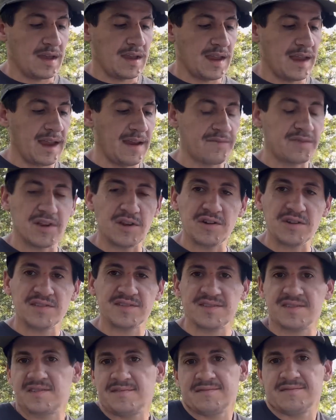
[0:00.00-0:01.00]
if
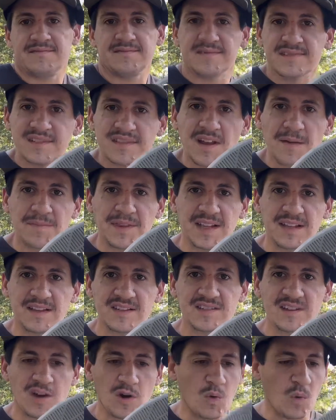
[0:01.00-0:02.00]
there's something
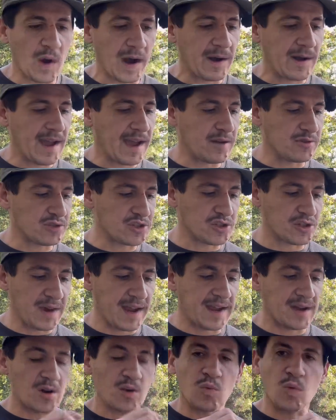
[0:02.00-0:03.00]
that's going to wear down
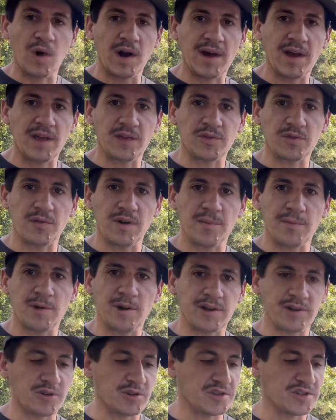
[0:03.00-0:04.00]
tread or wear down the rubber
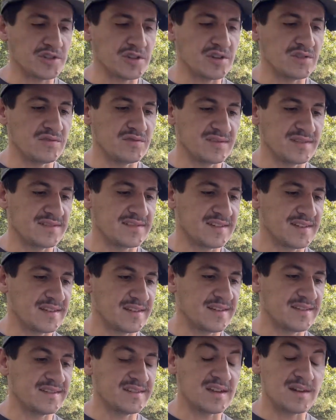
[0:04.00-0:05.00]
on your shoes,
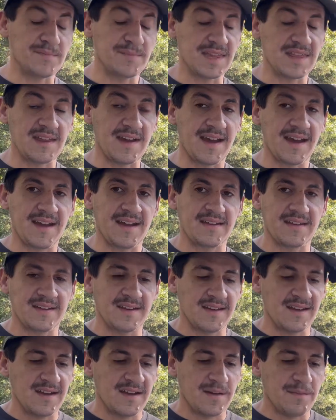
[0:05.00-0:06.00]
it's going to be that.
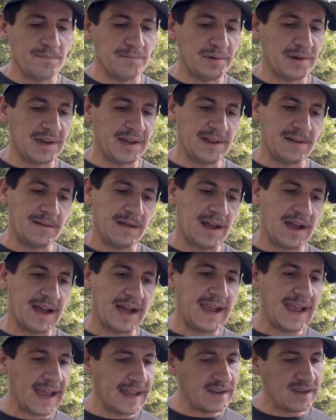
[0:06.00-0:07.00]
But I
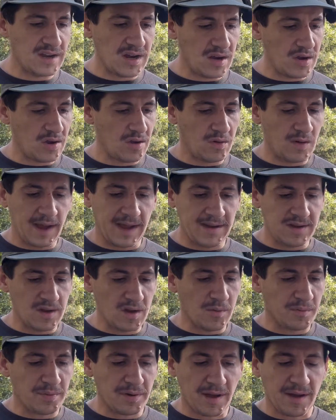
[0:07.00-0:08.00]
had no
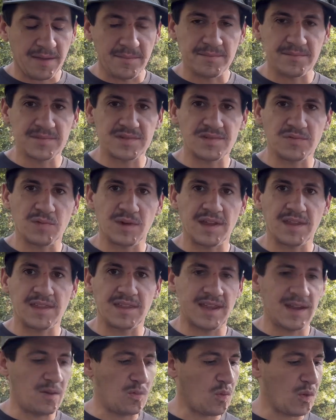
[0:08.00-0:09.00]
problems
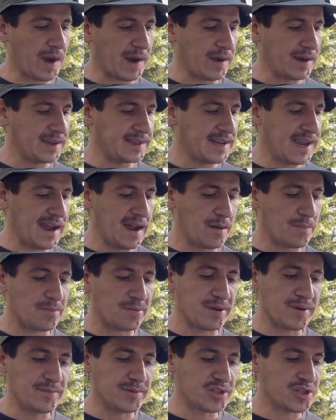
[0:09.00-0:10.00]
with it wearing down
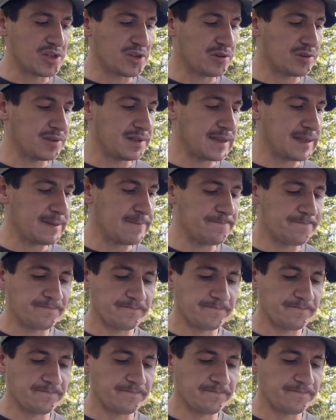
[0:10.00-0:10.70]
prematurely.